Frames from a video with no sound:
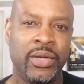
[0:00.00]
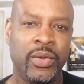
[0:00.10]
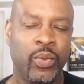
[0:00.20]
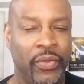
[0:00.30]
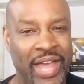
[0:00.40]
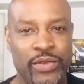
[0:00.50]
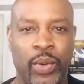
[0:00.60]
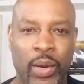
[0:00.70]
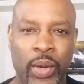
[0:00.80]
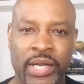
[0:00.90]
Well, that's
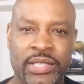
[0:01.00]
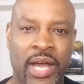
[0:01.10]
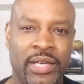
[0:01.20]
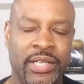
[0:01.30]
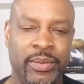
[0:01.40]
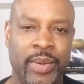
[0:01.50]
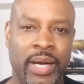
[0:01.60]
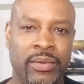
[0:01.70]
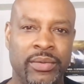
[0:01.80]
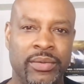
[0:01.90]
what I want to talk to you
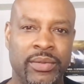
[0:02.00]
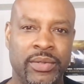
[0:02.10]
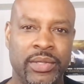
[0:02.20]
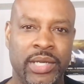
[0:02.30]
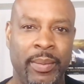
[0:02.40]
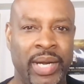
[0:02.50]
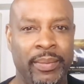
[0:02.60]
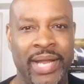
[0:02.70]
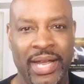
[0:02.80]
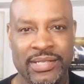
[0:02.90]
about coming up
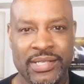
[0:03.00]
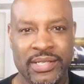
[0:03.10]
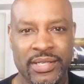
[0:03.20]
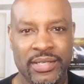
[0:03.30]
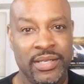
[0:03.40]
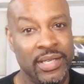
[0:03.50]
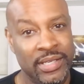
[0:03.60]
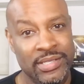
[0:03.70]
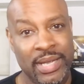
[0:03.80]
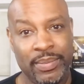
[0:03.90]
next in
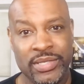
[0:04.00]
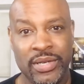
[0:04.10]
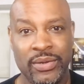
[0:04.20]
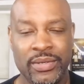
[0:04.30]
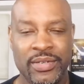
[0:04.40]
this episode.